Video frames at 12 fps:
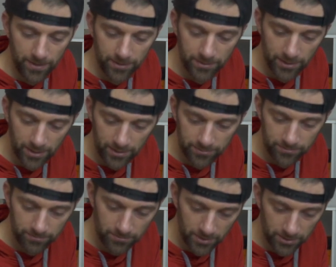and
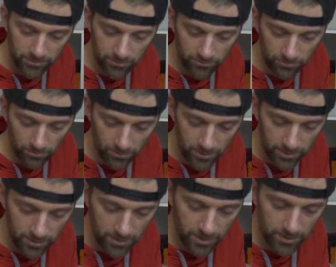not get
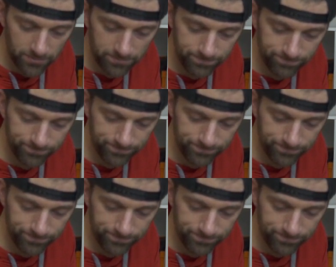destroyed, then